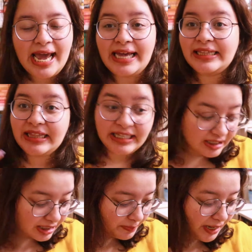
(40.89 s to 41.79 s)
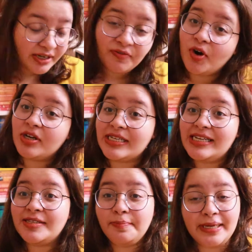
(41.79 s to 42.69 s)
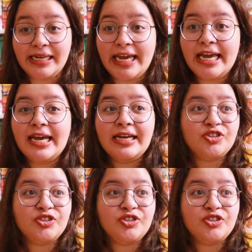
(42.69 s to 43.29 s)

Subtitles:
And the third part, of course, is me